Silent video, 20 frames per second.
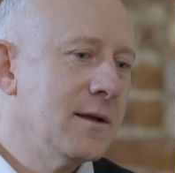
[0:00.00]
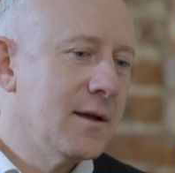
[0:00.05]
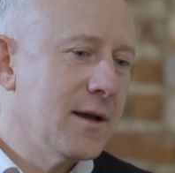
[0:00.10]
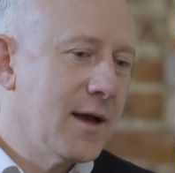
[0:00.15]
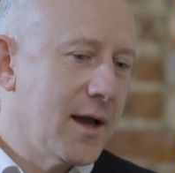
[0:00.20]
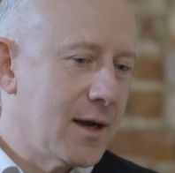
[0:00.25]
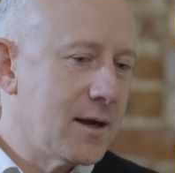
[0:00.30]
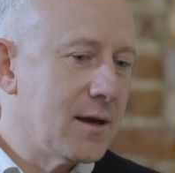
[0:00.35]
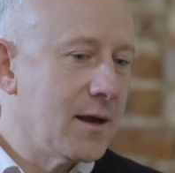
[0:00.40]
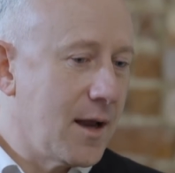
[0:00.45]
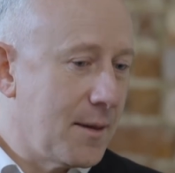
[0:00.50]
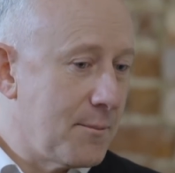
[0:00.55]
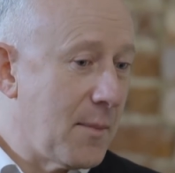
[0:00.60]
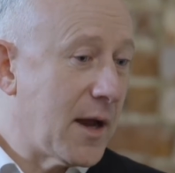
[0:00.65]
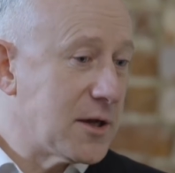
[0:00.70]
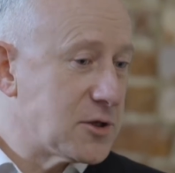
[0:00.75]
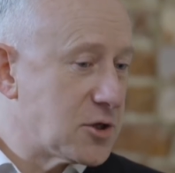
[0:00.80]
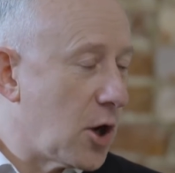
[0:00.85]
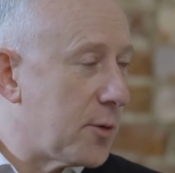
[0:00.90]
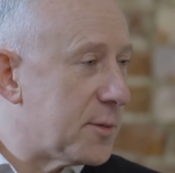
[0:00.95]
And my
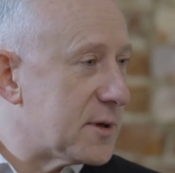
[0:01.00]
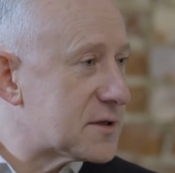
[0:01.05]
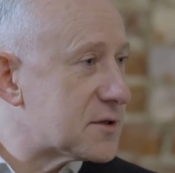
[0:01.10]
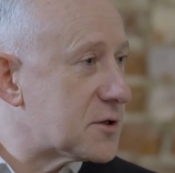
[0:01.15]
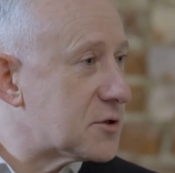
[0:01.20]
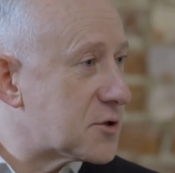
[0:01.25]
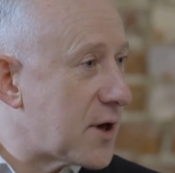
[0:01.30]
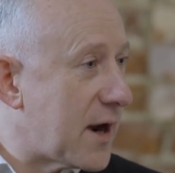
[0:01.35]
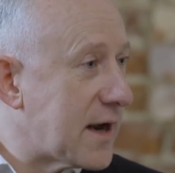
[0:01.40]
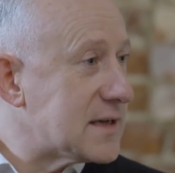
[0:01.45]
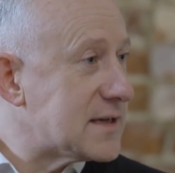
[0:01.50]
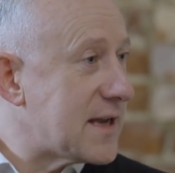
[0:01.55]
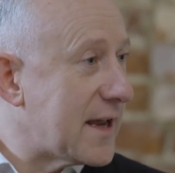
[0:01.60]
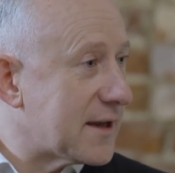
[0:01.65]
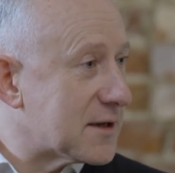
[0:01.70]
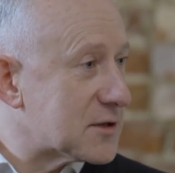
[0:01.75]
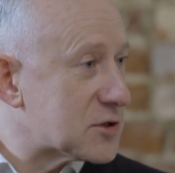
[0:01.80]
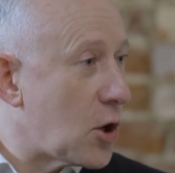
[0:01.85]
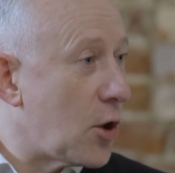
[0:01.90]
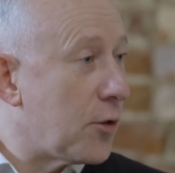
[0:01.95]
job is to try and take
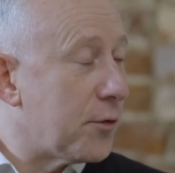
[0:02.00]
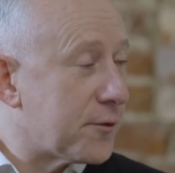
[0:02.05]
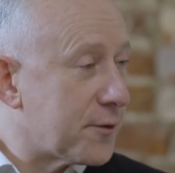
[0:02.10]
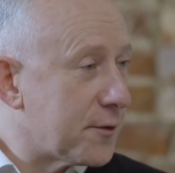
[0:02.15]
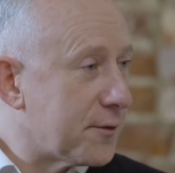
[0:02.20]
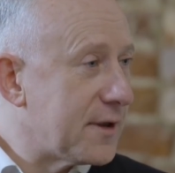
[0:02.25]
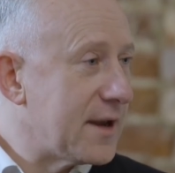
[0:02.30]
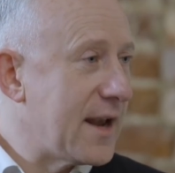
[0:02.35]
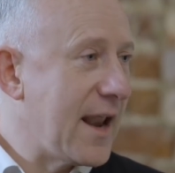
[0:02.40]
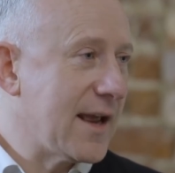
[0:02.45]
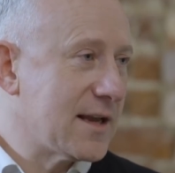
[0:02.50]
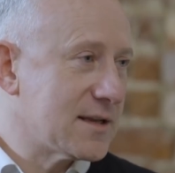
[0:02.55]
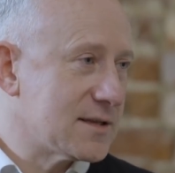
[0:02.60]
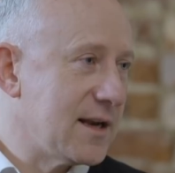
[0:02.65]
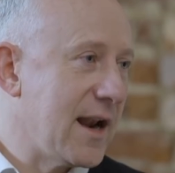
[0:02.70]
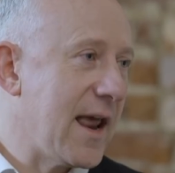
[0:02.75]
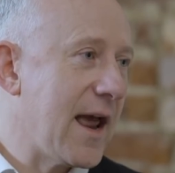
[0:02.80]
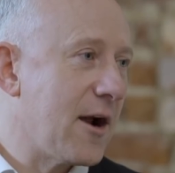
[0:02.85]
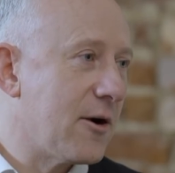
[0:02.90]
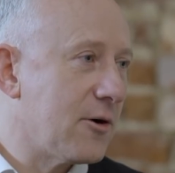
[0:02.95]
us on through the next
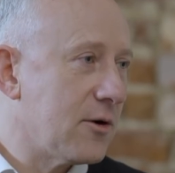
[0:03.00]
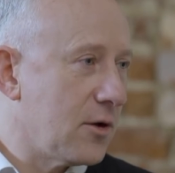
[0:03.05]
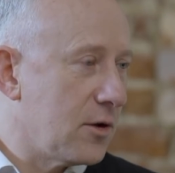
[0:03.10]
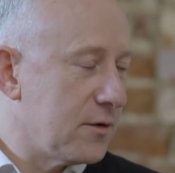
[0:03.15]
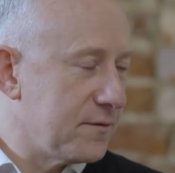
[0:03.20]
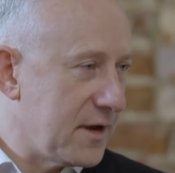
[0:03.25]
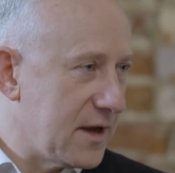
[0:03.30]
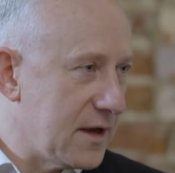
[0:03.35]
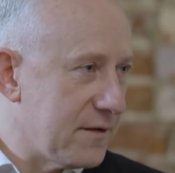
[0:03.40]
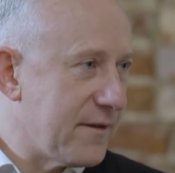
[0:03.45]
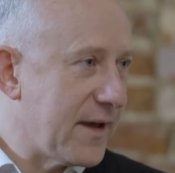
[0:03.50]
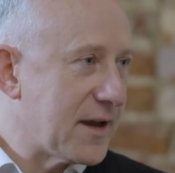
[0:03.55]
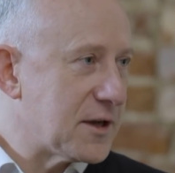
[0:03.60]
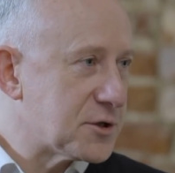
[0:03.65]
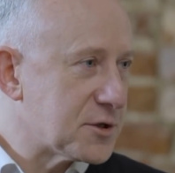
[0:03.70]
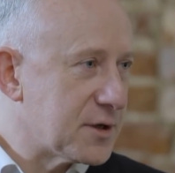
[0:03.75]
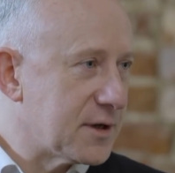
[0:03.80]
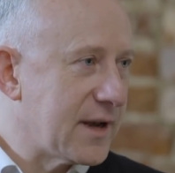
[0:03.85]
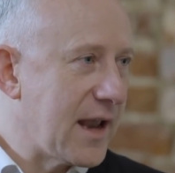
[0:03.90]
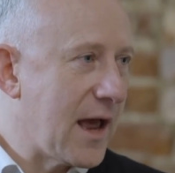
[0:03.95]
layer of
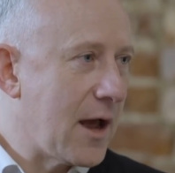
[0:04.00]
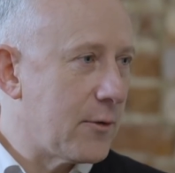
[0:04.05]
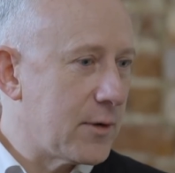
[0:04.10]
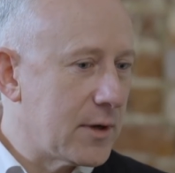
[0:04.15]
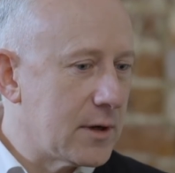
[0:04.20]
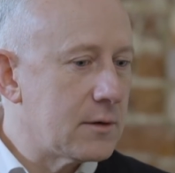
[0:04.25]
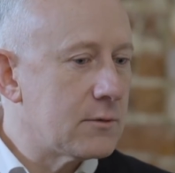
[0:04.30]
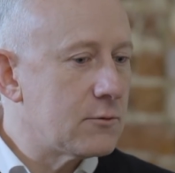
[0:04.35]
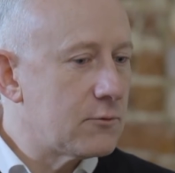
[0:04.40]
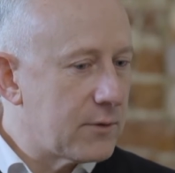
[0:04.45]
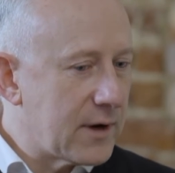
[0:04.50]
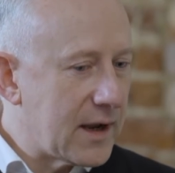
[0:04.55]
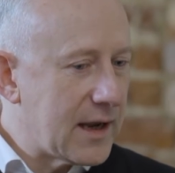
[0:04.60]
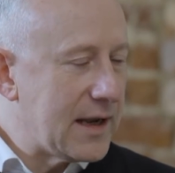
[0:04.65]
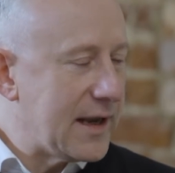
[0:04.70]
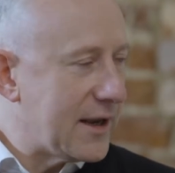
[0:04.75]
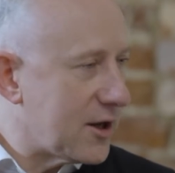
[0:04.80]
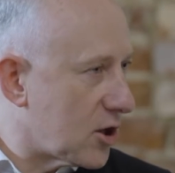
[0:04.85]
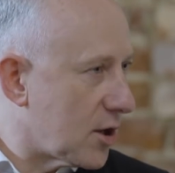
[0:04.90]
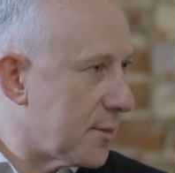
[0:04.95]
innovation now and
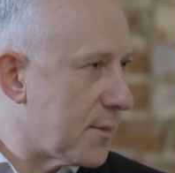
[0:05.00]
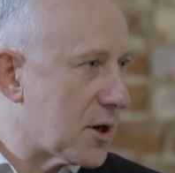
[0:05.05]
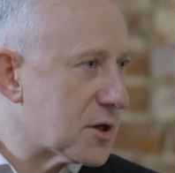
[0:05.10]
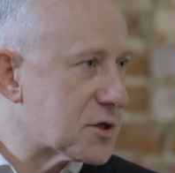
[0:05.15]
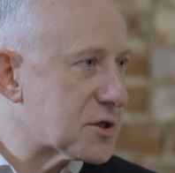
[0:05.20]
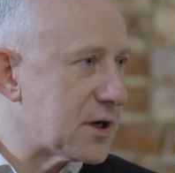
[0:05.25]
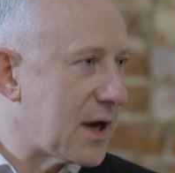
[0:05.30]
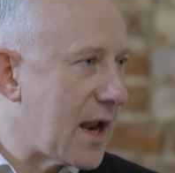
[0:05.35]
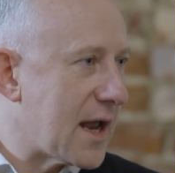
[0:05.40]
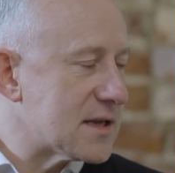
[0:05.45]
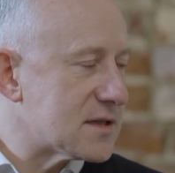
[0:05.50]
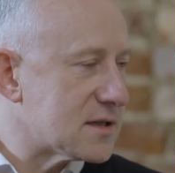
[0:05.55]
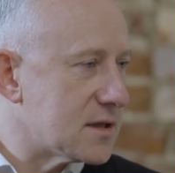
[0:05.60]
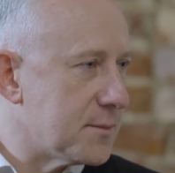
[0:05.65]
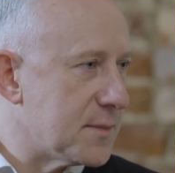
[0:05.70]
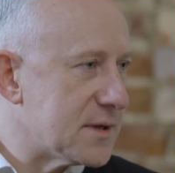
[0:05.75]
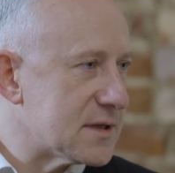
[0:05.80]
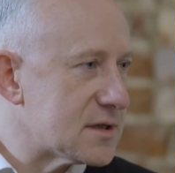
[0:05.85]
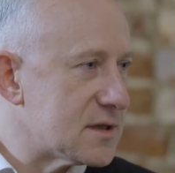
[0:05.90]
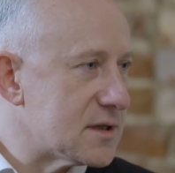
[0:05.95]
really commercialize the
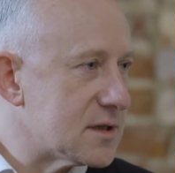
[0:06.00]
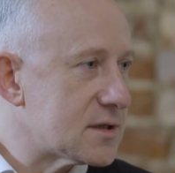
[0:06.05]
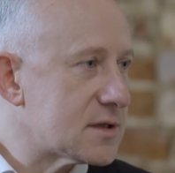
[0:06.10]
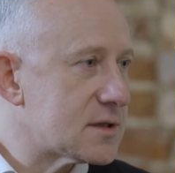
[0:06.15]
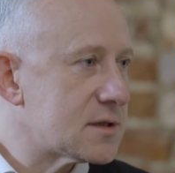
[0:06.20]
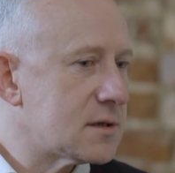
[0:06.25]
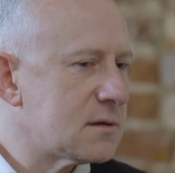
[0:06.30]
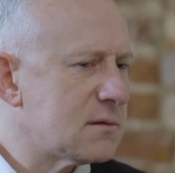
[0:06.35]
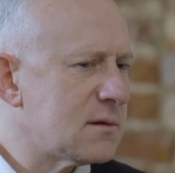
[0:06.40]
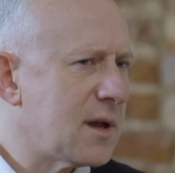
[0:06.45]
business.